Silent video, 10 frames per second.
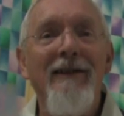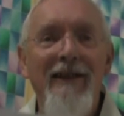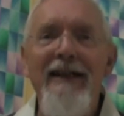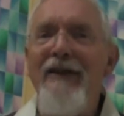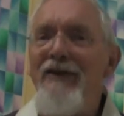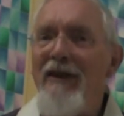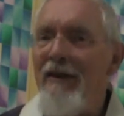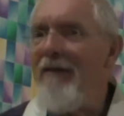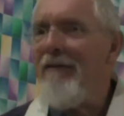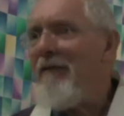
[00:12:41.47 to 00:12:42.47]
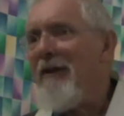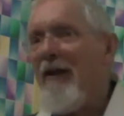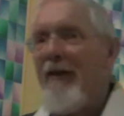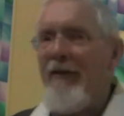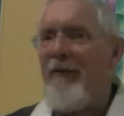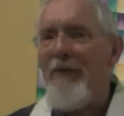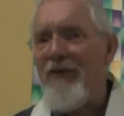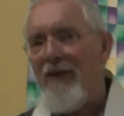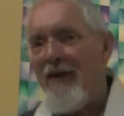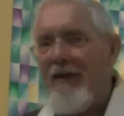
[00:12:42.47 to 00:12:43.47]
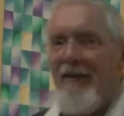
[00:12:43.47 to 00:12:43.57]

Kinetic, oh, okay, I thought it was synthetic.